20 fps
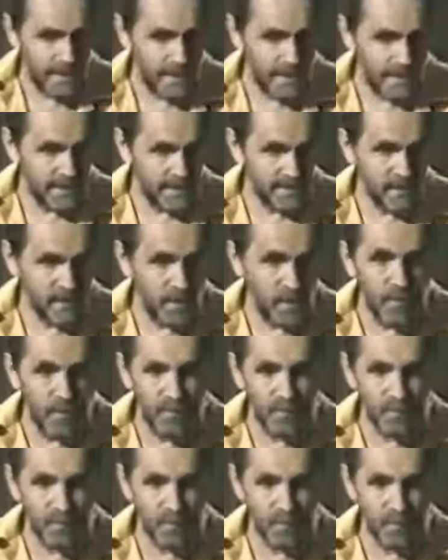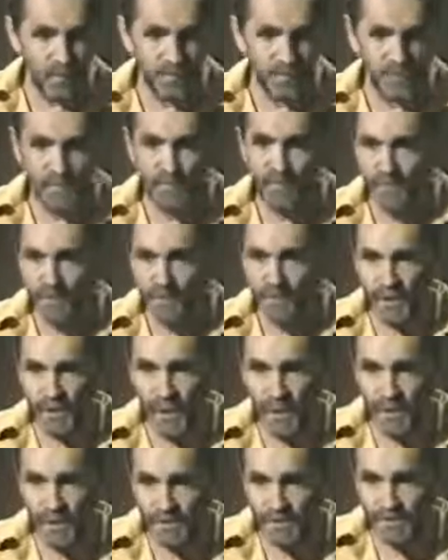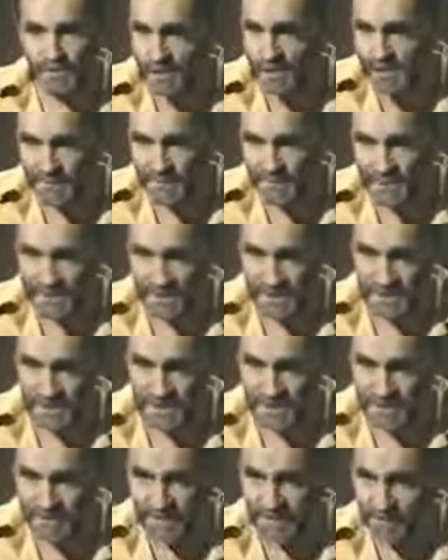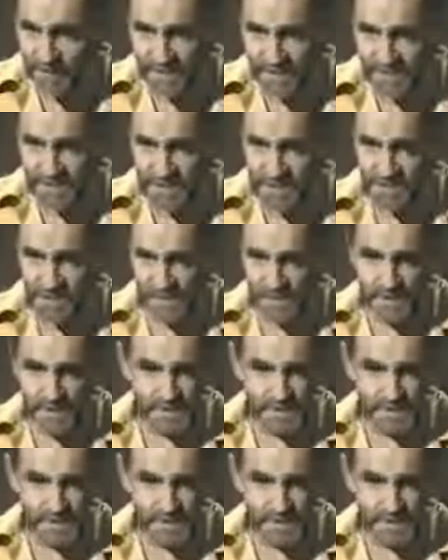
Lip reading: And it's almost what someone would call demonish and devilish.